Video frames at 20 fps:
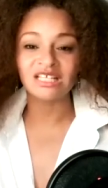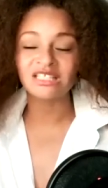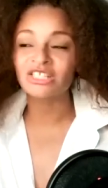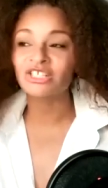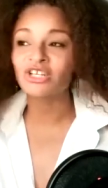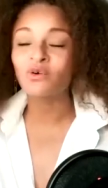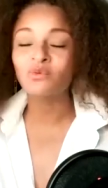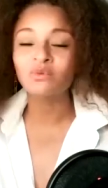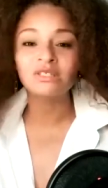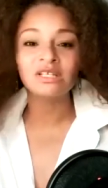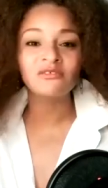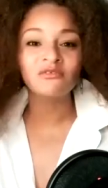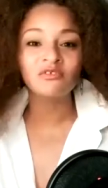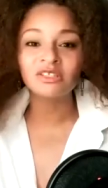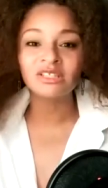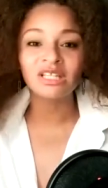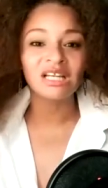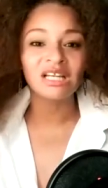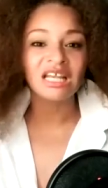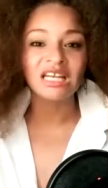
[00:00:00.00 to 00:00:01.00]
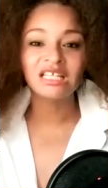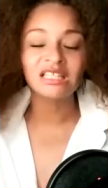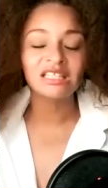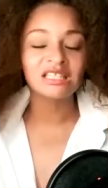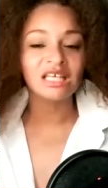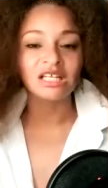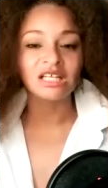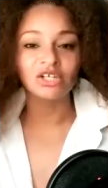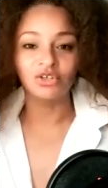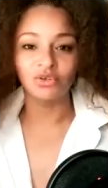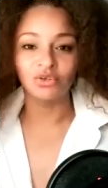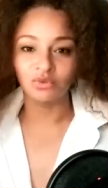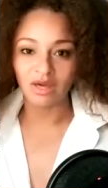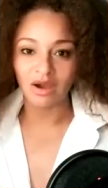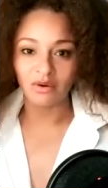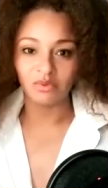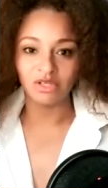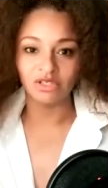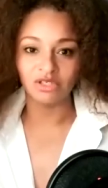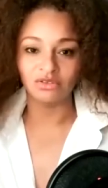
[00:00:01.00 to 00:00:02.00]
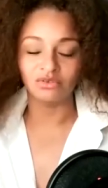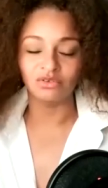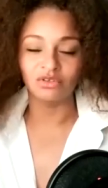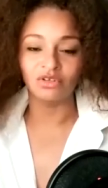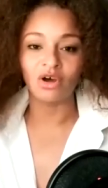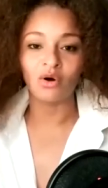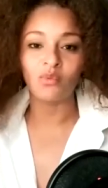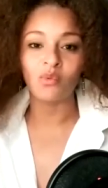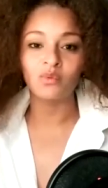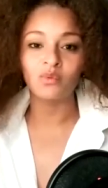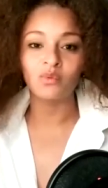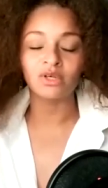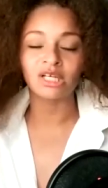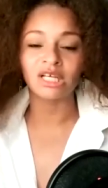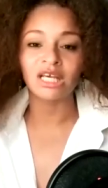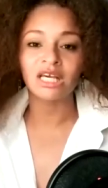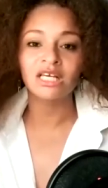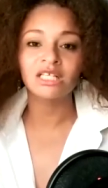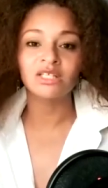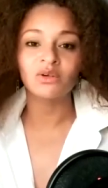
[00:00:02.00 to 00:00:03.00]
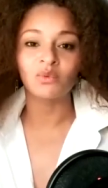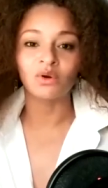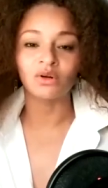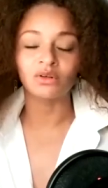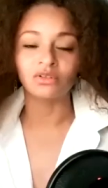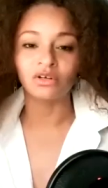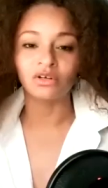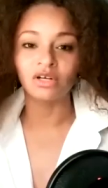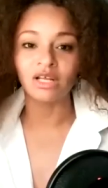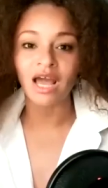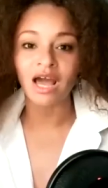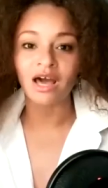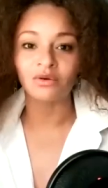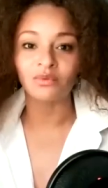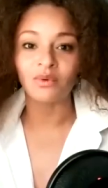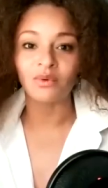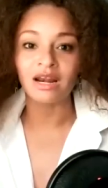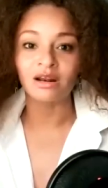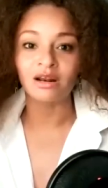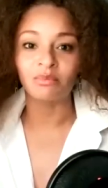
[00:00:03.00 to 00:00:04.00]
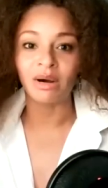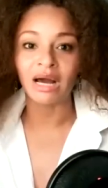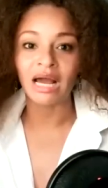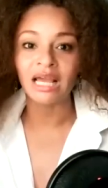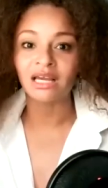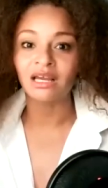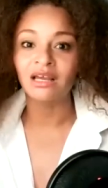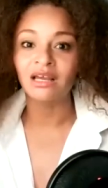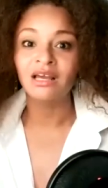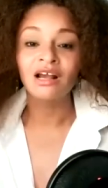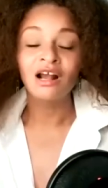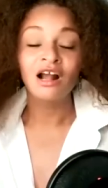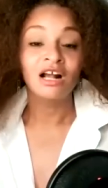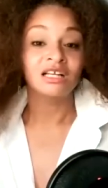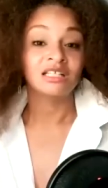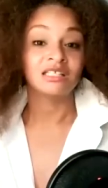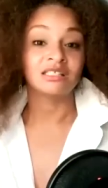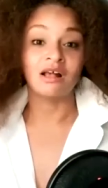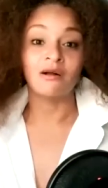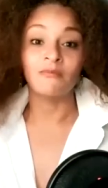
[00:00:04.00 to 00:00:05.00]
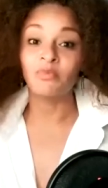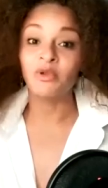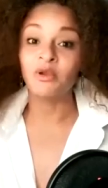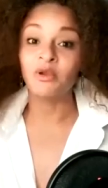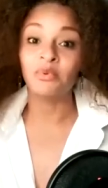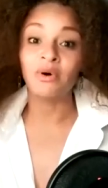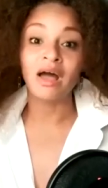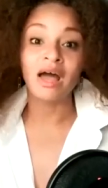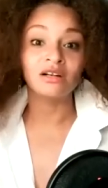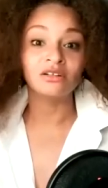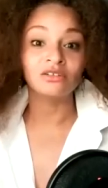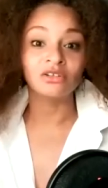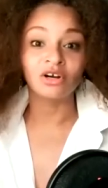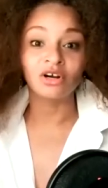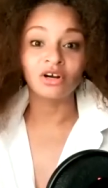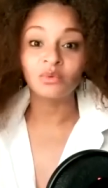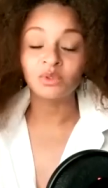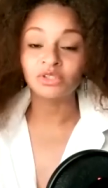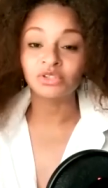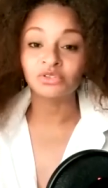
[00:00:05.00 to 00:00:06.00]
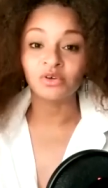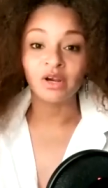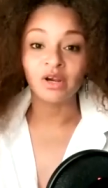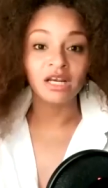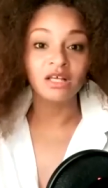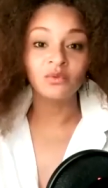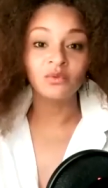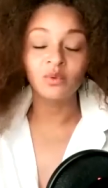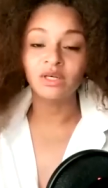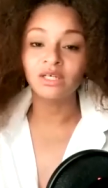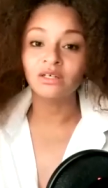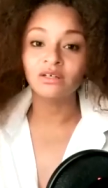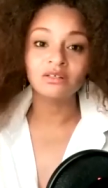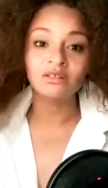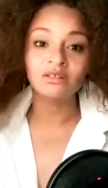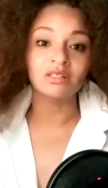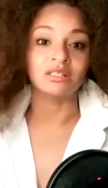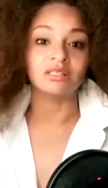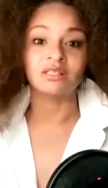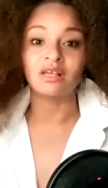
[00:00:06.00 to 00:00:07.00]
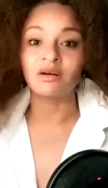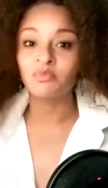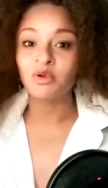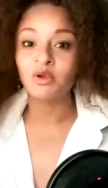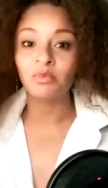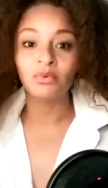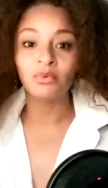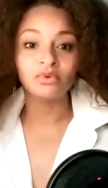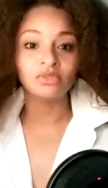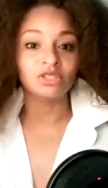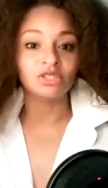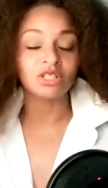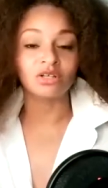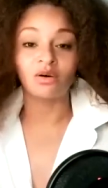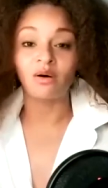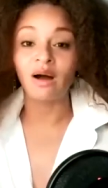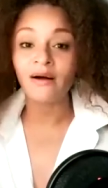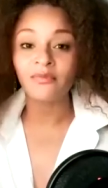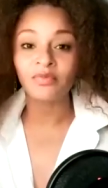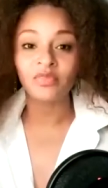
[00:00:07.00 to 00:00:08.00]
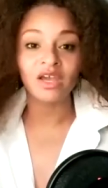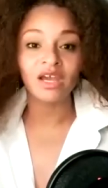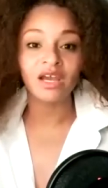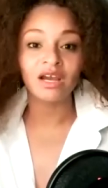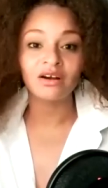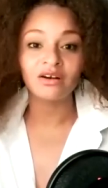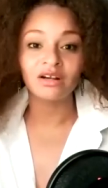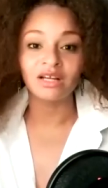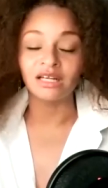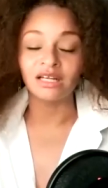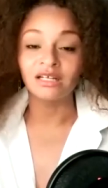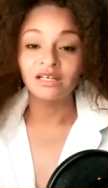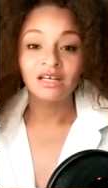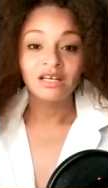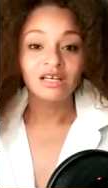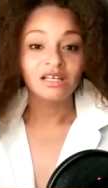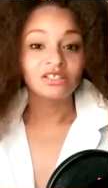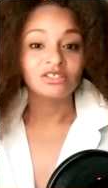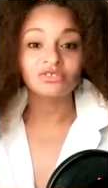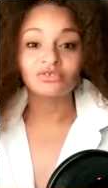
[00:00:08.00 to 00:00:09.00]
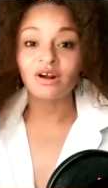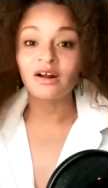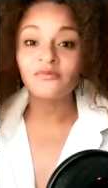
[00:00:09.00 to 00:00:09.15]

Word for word: it's it's no different than anything new that we do you know when we were kids and we were learning how to ride a bike some people had to learn with training wheels and some people would just go out there and